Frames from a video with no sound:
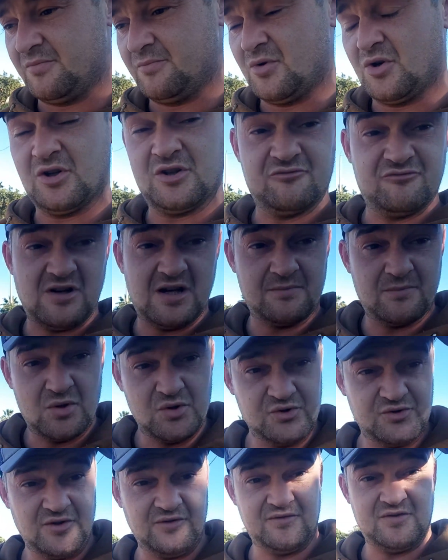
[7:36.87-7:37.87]
more of the rainbow
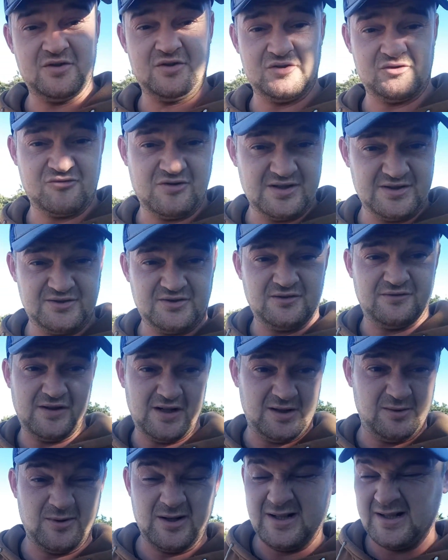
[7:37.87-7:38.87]
stuff than the green stuff
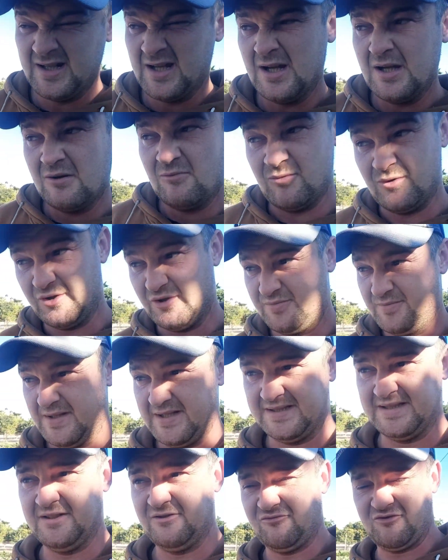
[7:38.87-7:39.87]
anyway. We're just mixing the